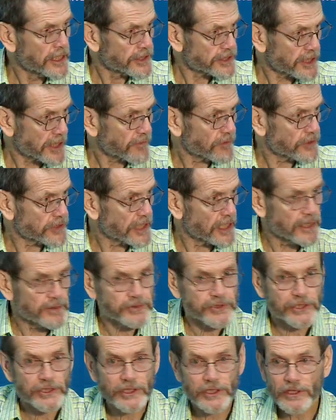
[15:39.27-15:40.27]
several
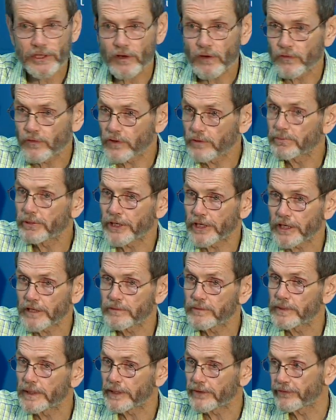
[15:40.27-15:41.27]
times a year over a period
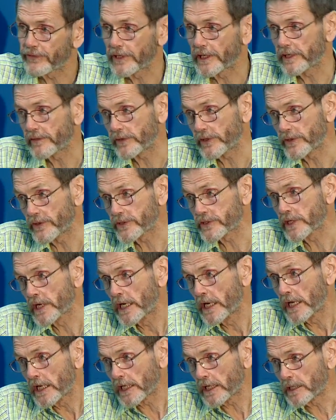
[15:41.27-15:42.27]
of about 5 years
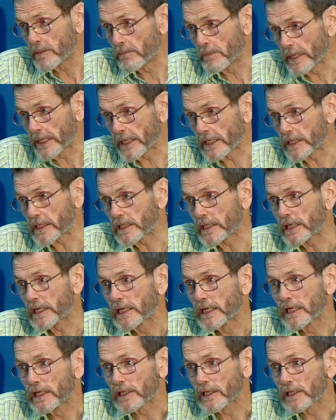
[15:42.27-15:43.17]
in Maine,